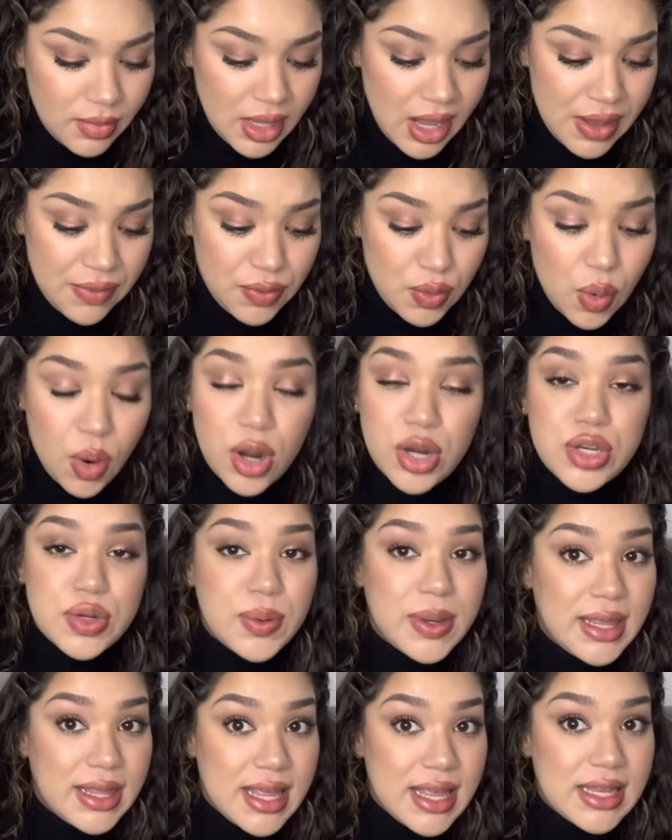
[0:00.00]
if you are
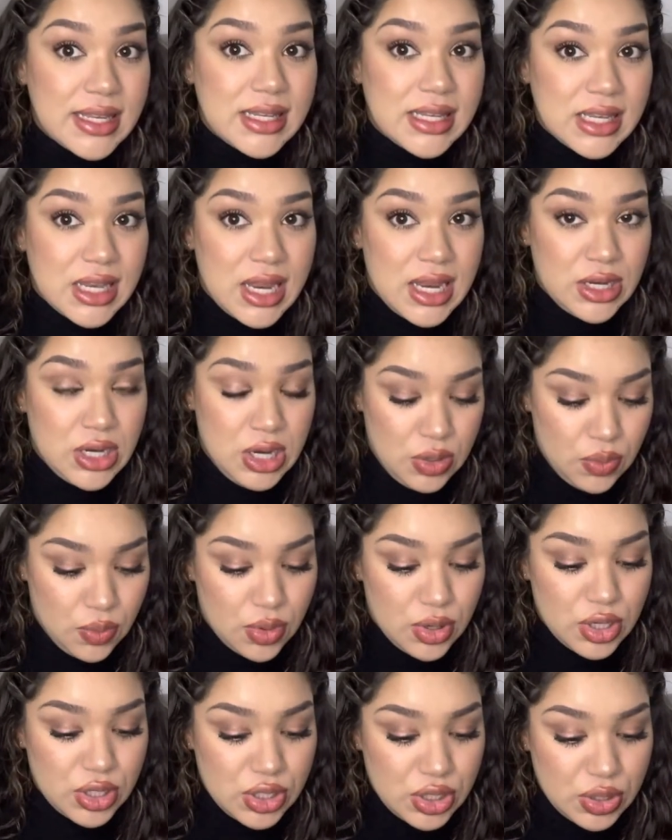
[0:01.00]
doing this in
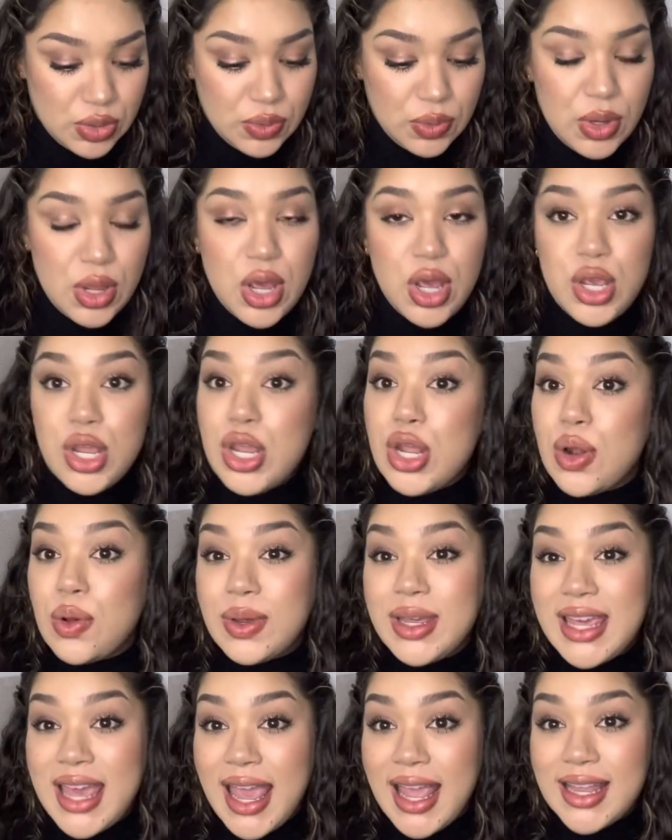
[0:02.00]
order to, you know,
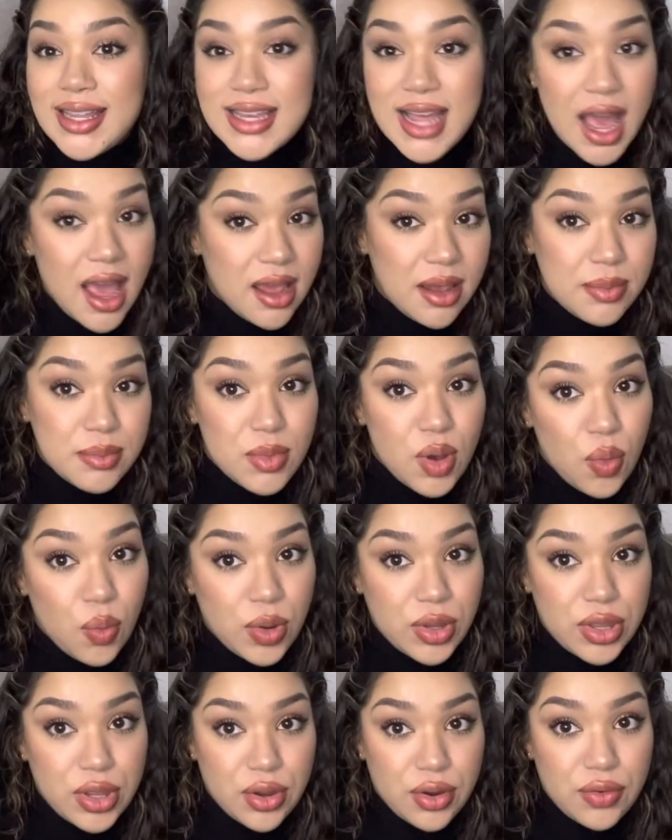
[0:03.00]
gain time
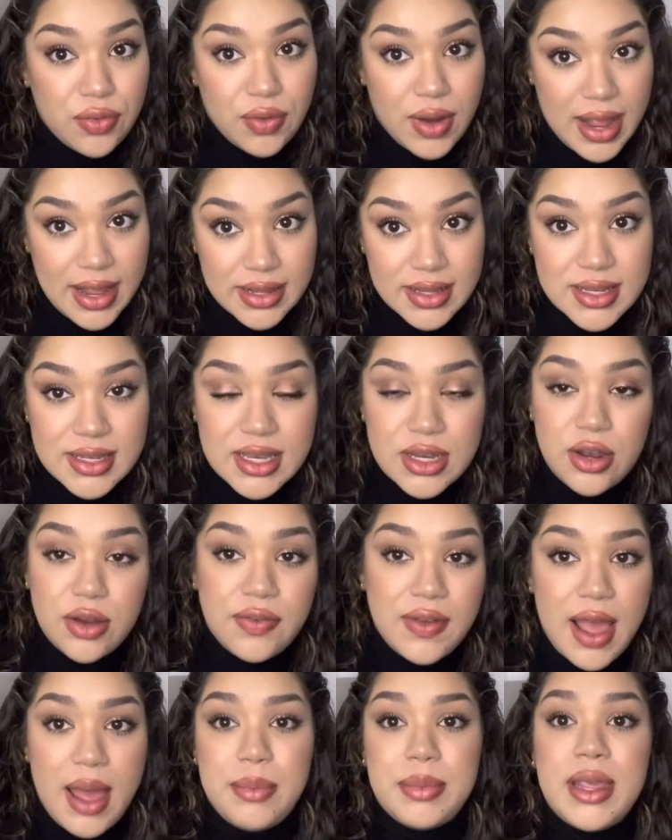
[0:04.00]
with your friends and your
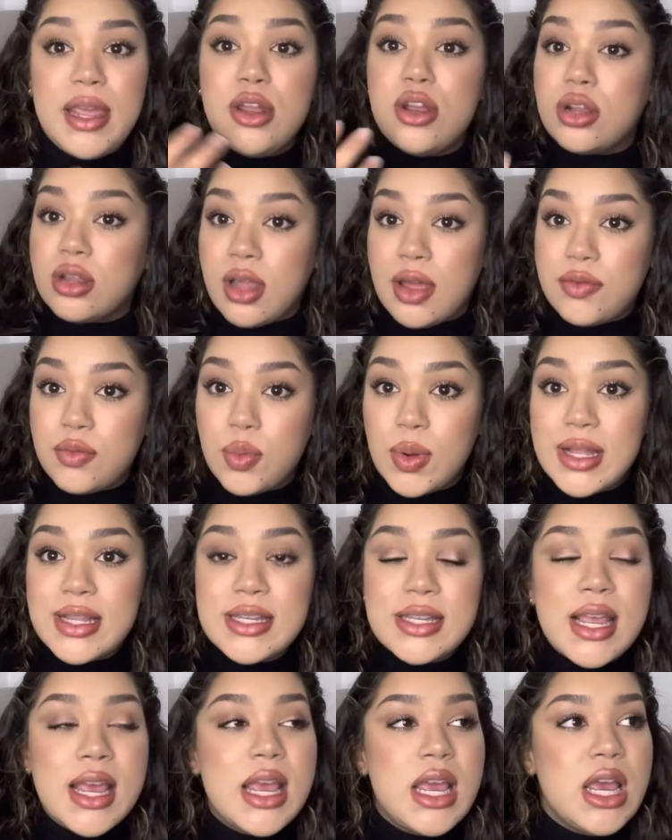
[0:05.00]
family and your loved ones,
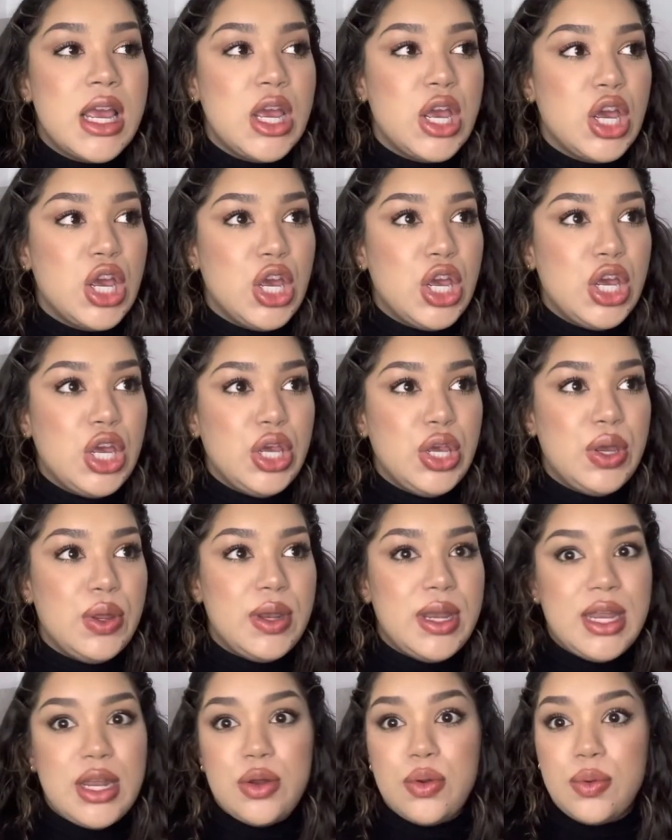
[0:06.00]
you
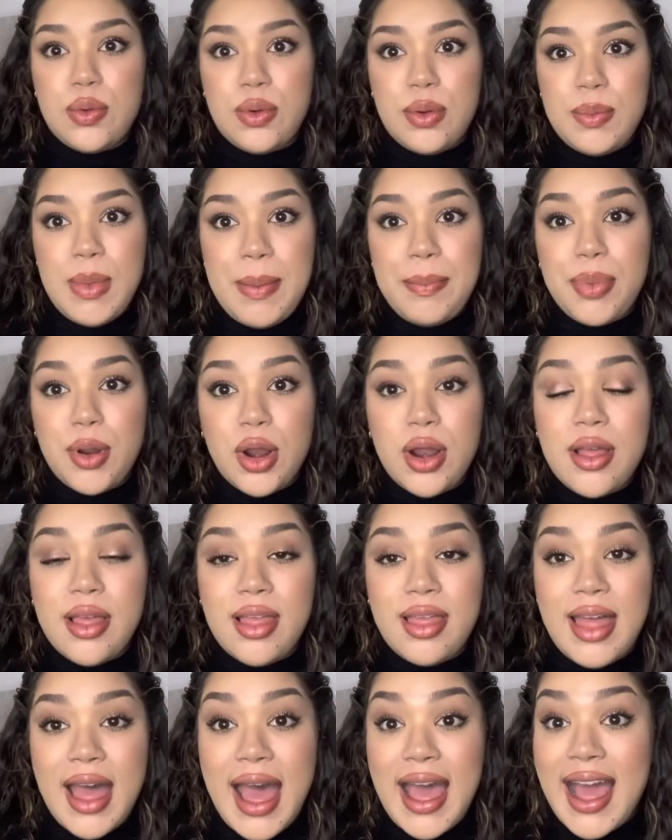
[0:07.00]
need to remember
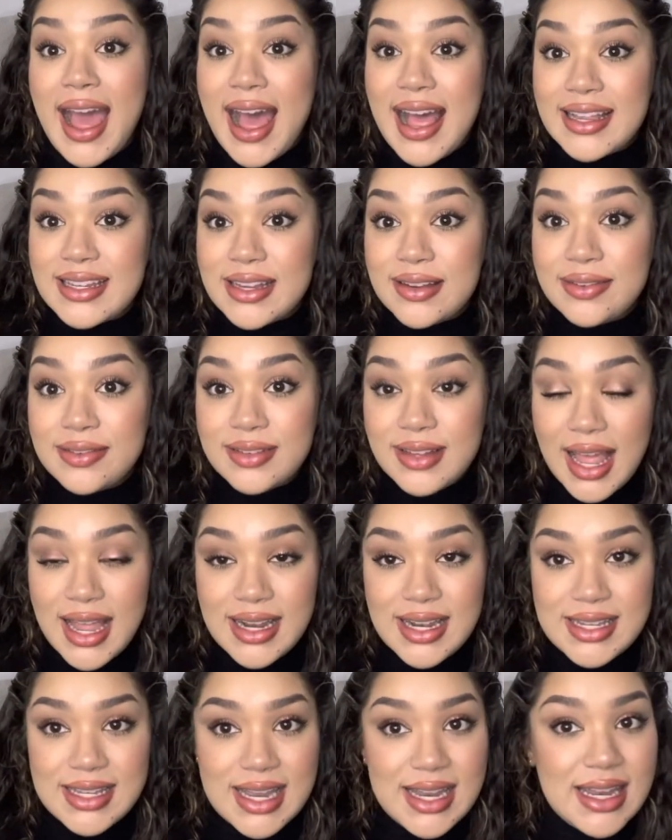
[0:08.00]
that as a flight
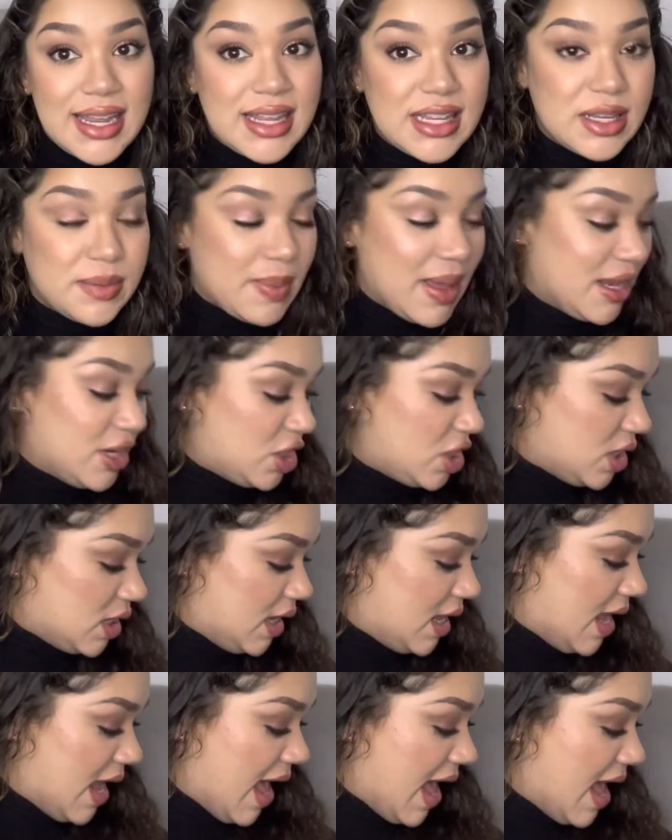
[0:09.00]
attendant,
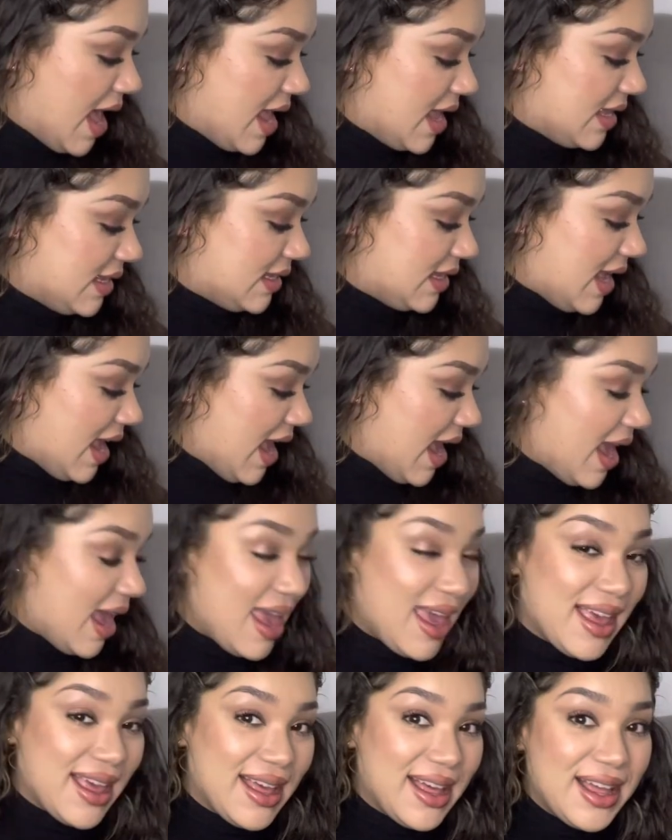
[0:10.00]
especially as
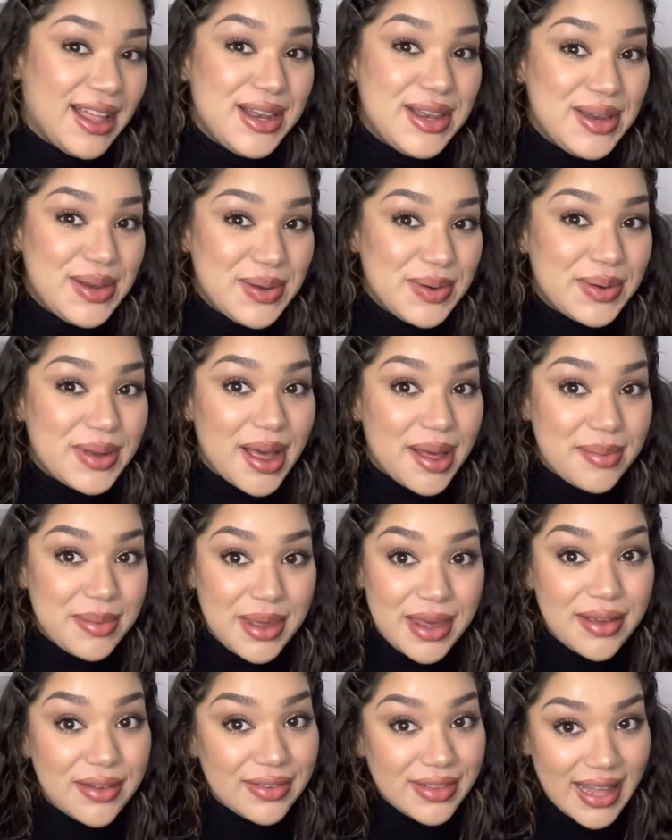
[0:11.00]
a new
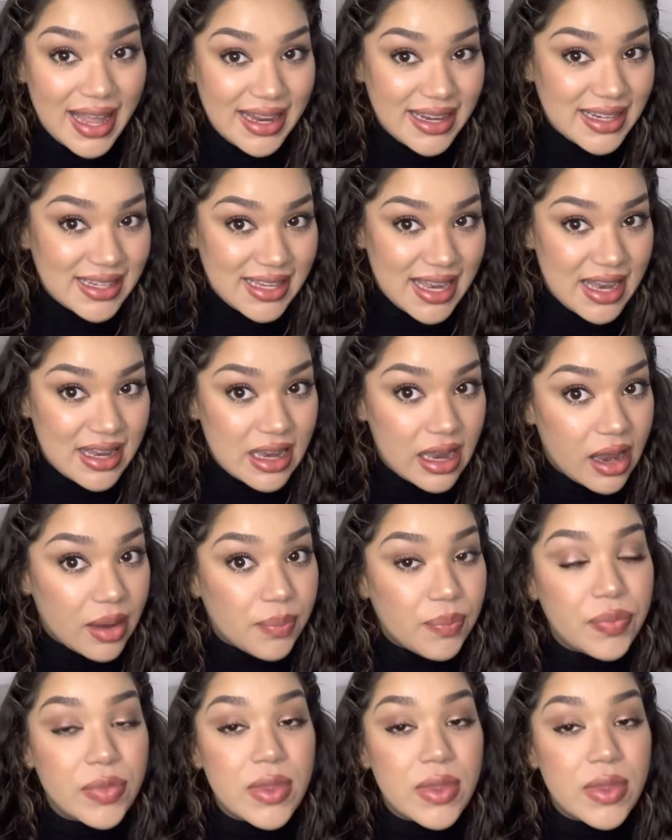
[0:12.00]
coming flight attendant,